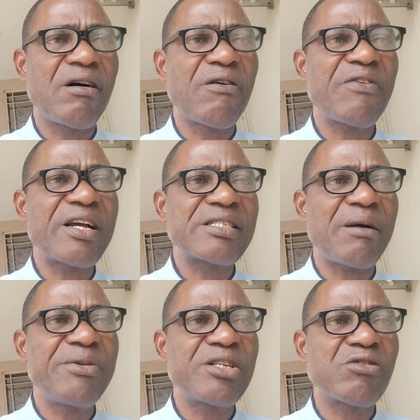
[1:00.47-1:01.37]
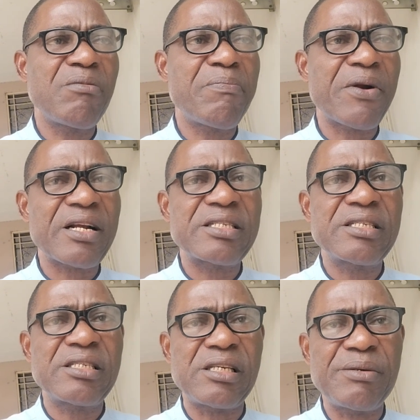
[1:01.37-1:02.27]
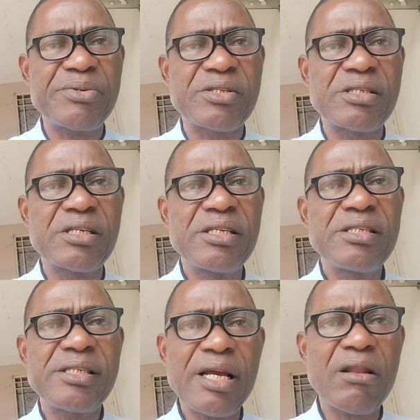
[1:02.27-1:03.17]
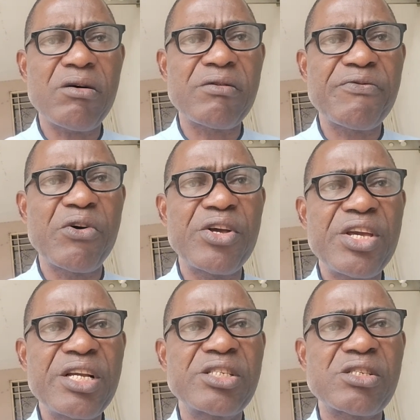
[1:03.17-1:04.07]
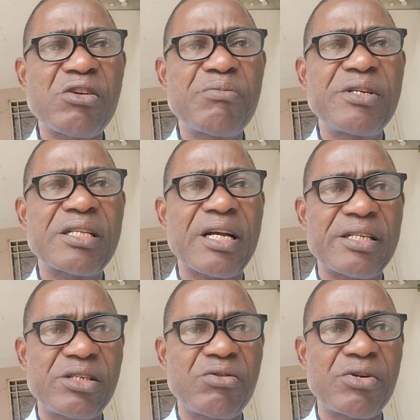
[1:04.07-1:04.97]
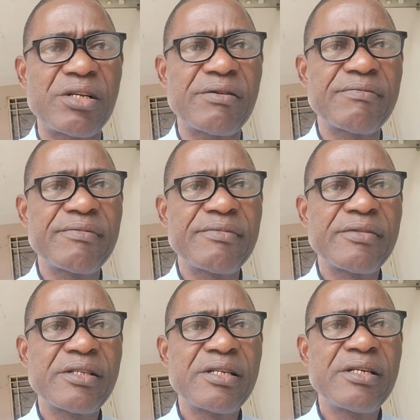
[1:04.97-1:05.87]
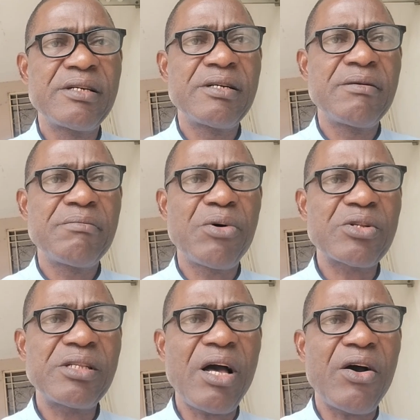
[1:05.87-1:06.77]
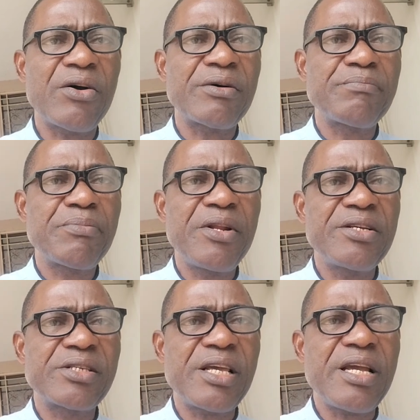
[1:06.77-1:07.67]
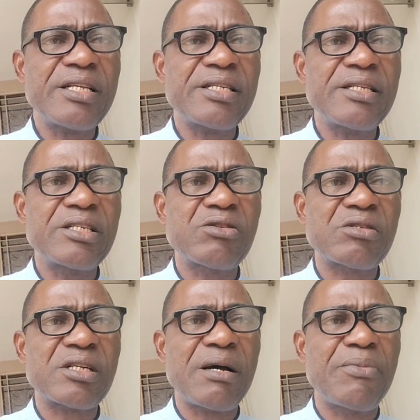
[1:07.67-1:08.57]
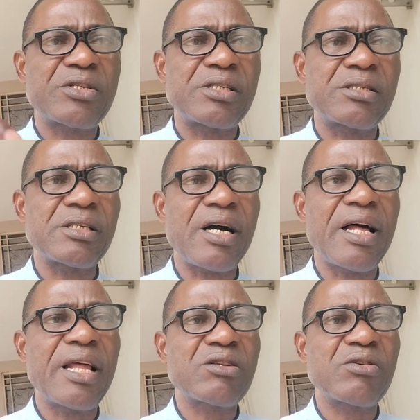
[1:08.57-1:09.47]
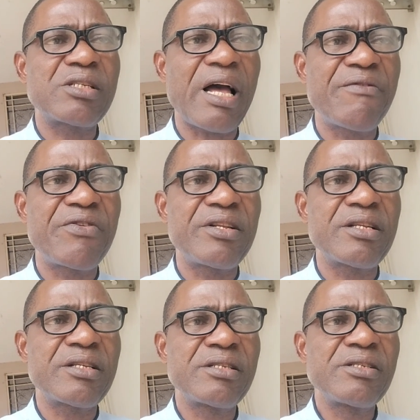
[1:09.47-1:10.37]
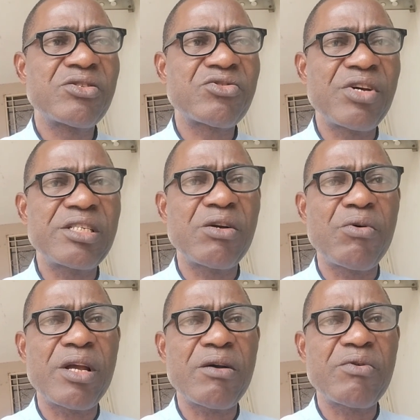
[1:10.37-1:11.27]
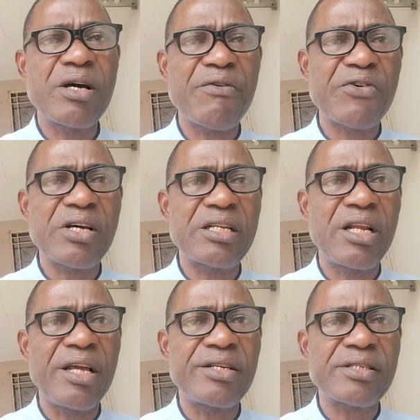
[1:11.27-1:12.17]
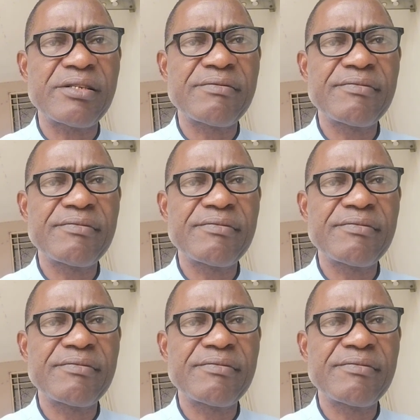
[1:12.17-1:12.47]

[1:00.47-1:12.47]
of examination practice tips tailored for each subject category. But now, please hit the subscribe button and let us dive in straight away without further delays.